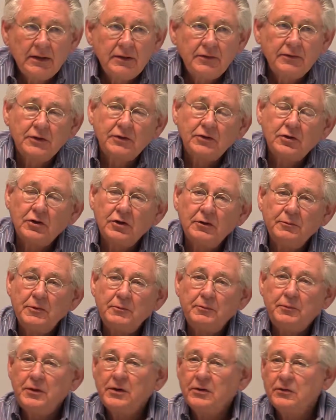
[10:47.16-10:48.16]
the term
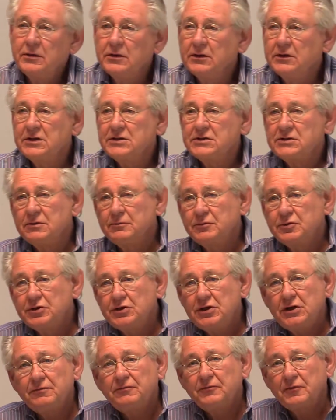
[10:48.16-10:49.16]
imperialism
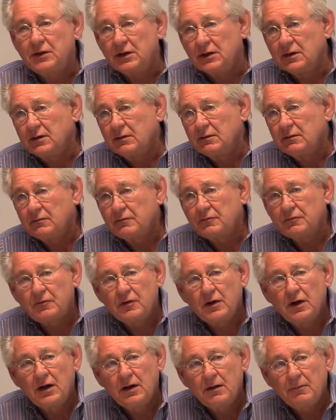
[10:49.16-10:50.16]
shifted
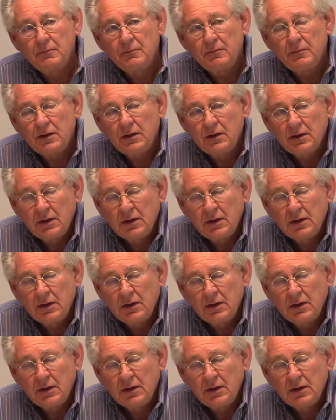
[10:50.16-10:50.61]
from